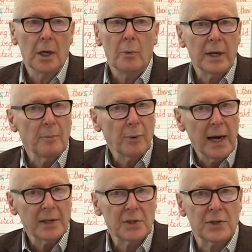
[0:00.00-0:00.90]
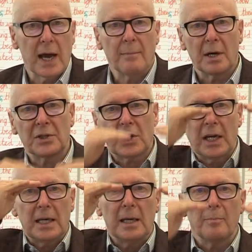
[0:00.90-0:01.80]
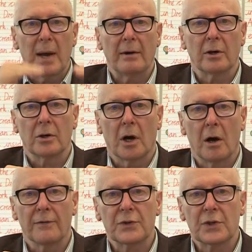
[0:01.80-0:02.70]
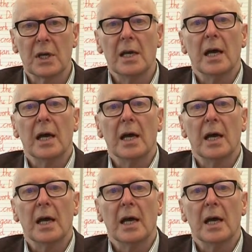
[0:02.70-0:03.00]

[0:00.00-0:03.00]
We can practice that by taking paragraphs